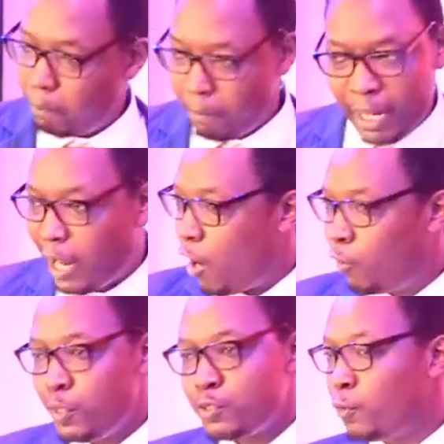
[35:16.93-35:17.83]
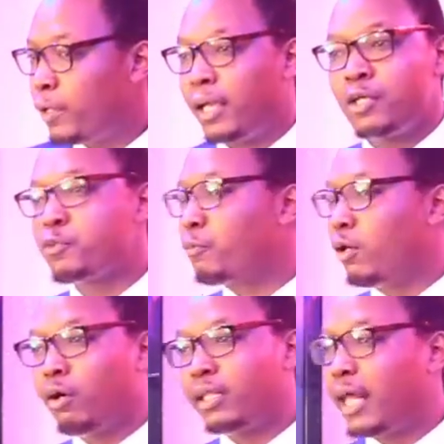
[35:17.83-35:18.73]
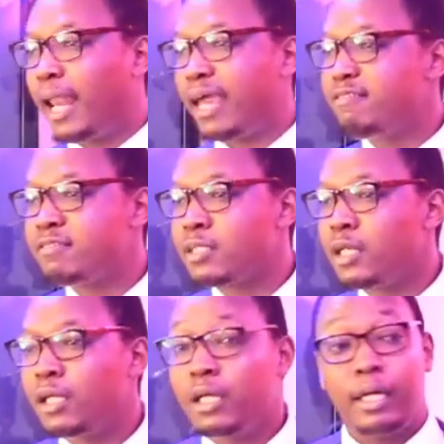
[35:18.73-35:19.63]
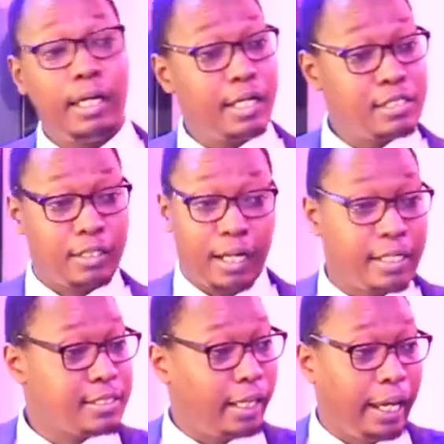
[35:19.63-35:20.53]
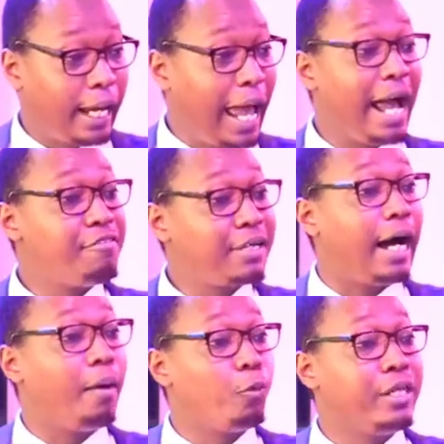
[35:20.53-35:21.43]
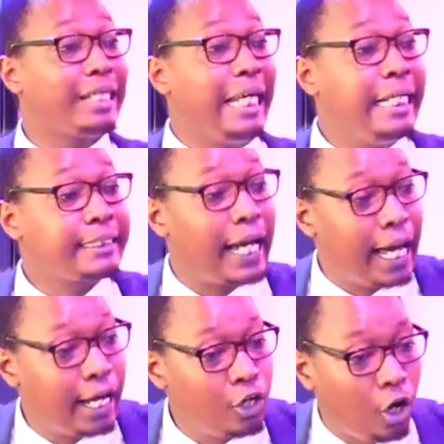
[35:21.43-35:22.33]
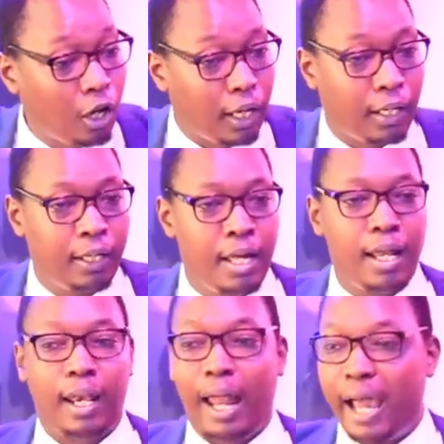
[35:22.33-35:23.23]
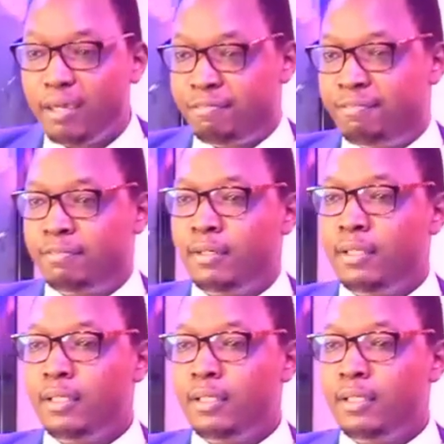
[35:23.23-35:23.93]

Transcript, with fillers: Men are always looking to prolong their lives. Here is Christ saying, I have come with eternal life.